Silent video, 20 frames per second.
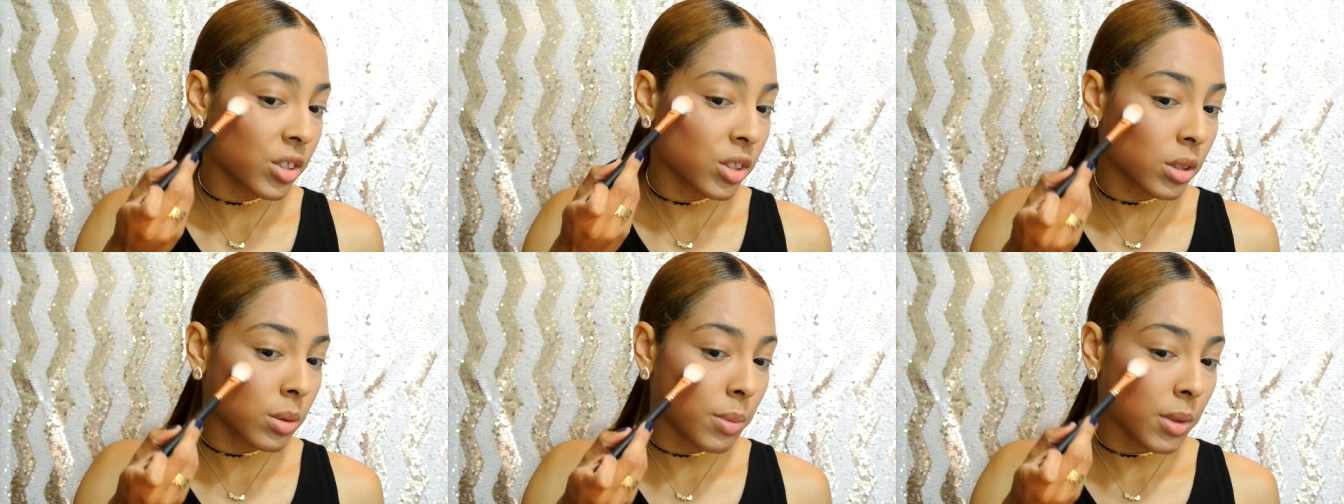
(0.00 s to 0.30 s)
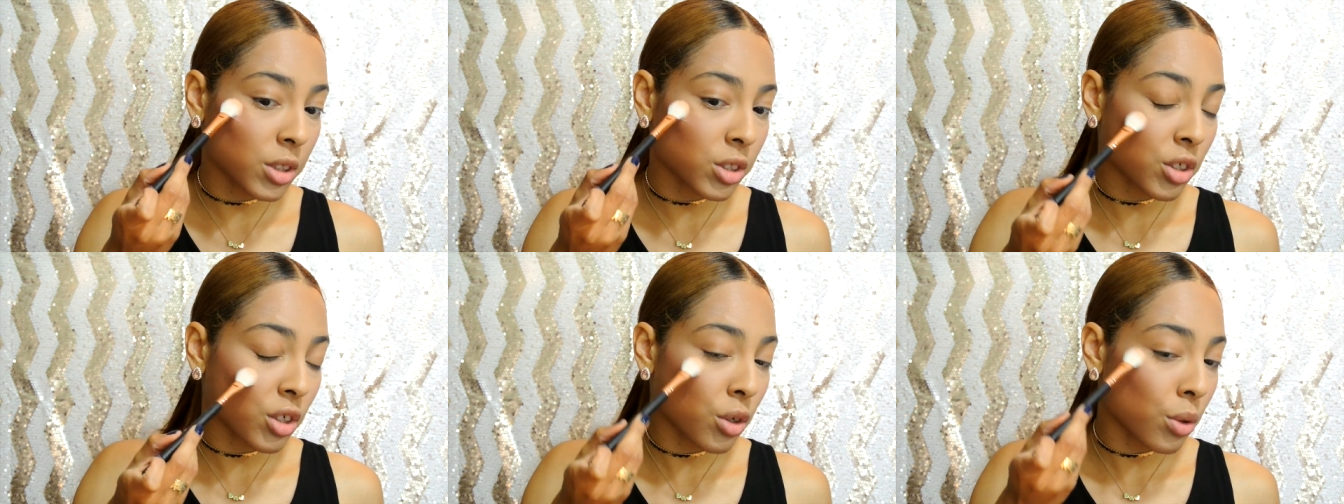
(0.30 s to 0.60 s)
Just make
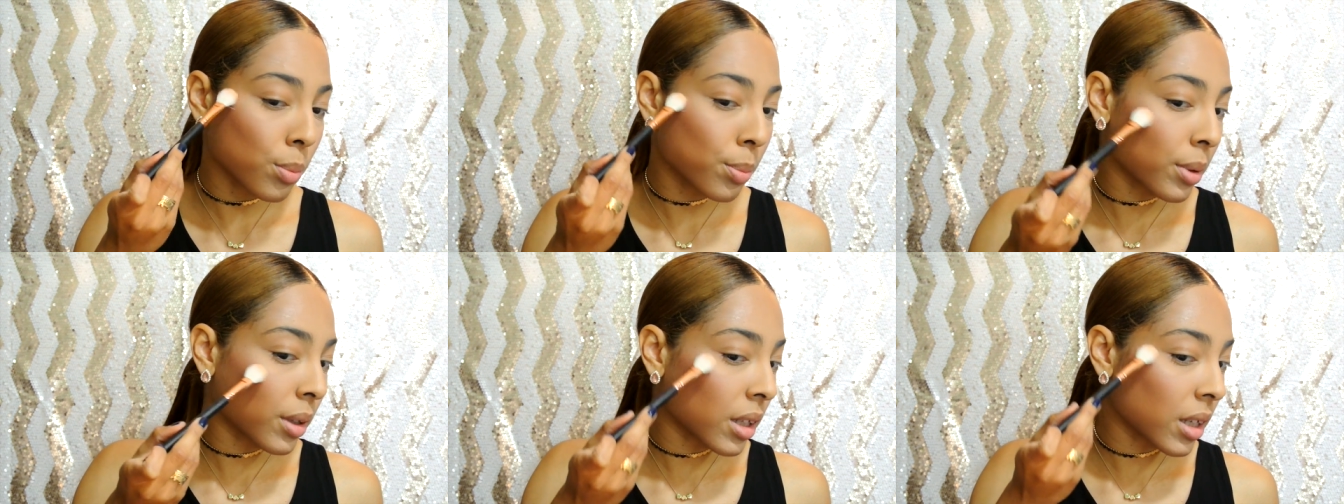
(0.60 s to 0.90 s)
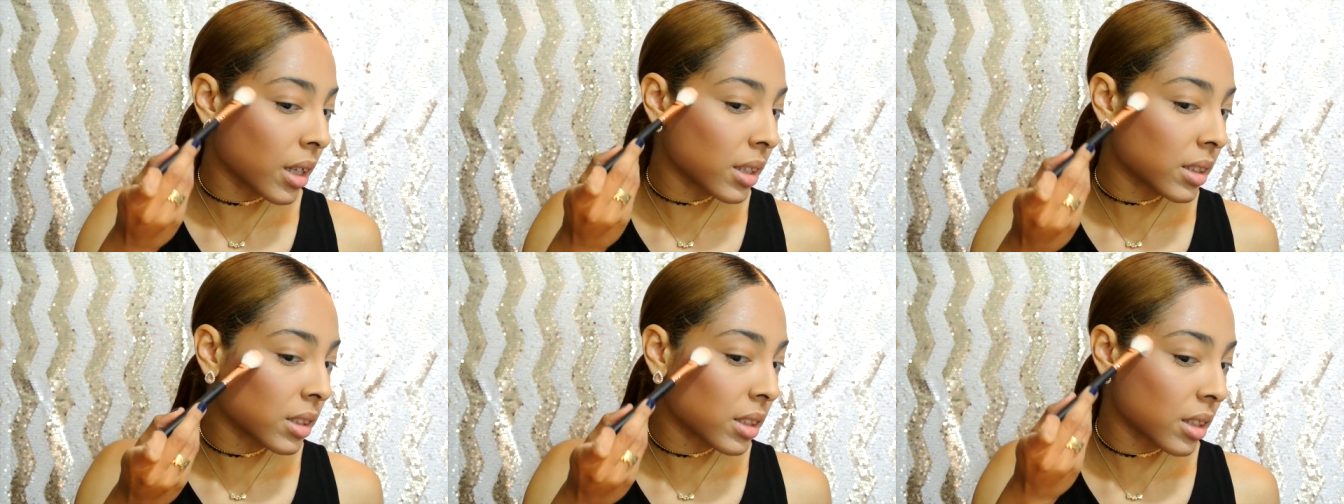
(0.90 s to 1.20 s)
sure you
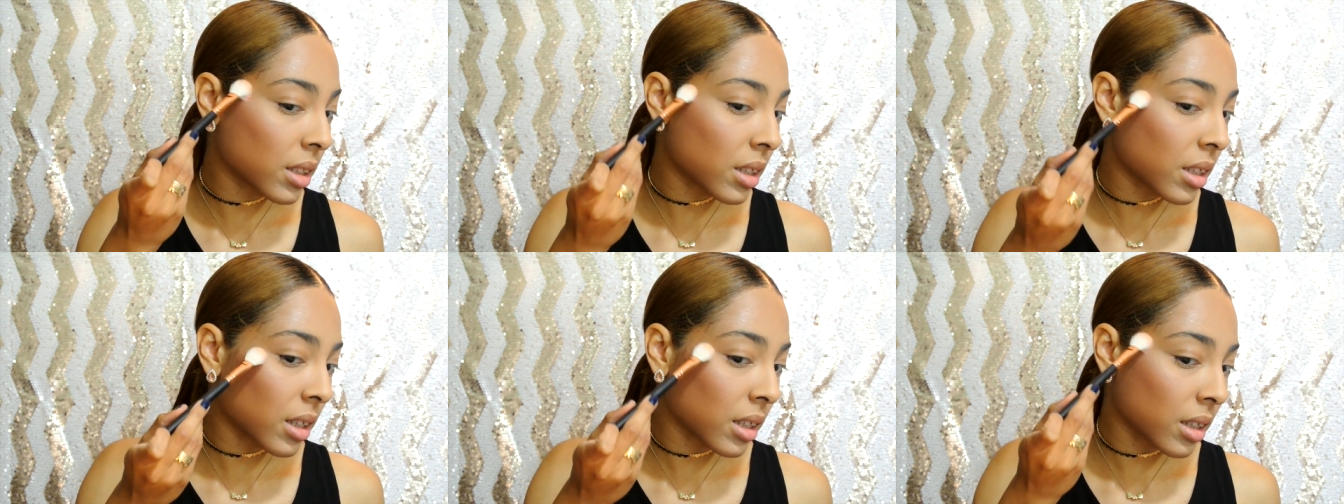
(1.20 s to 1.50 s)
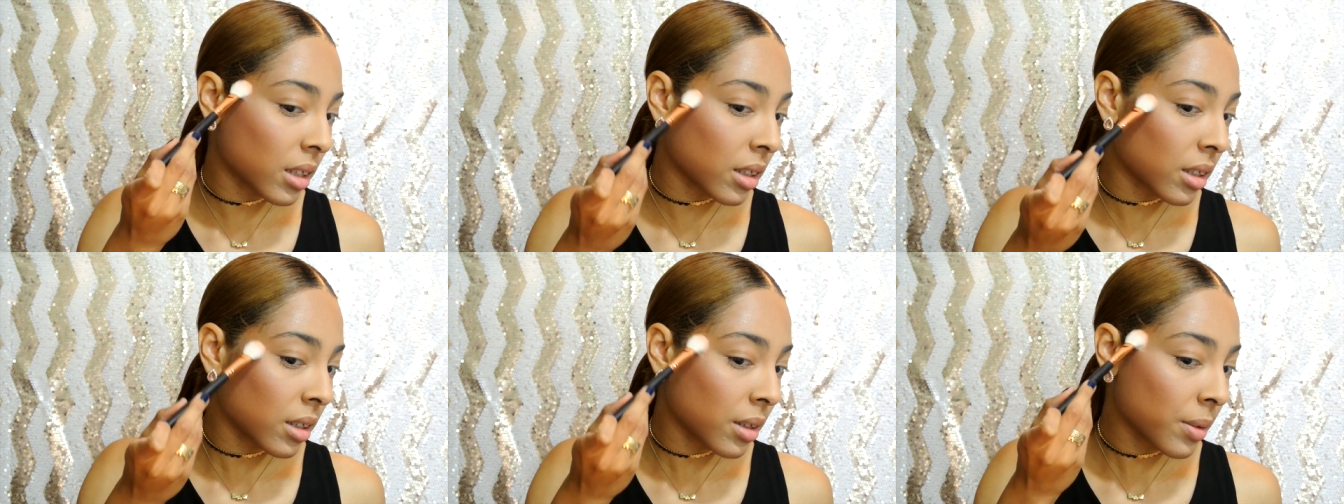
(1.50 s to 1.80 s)
blend it
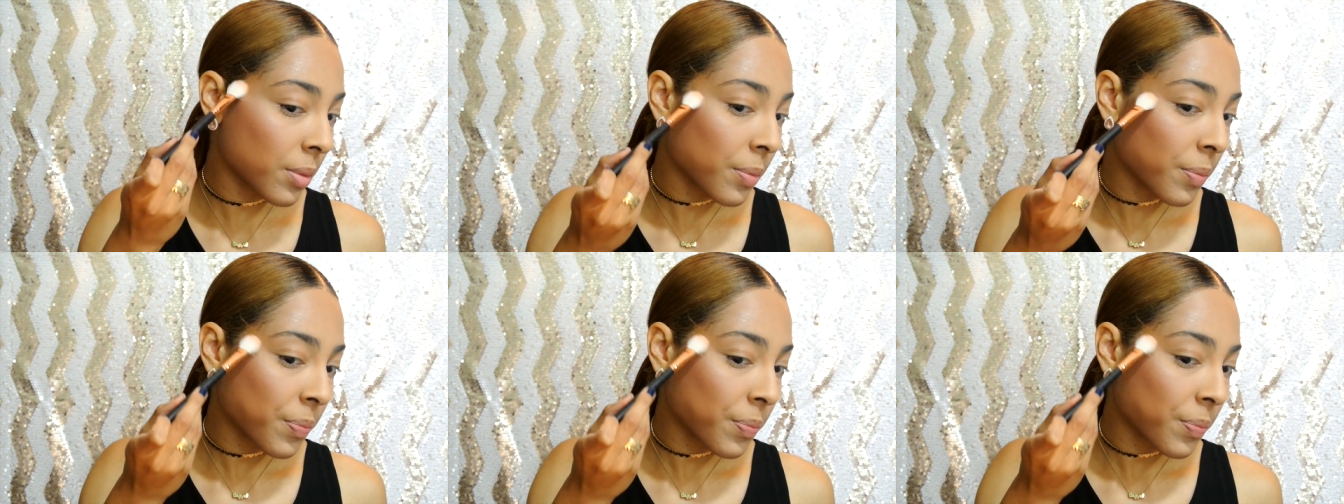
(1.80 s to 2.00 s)
in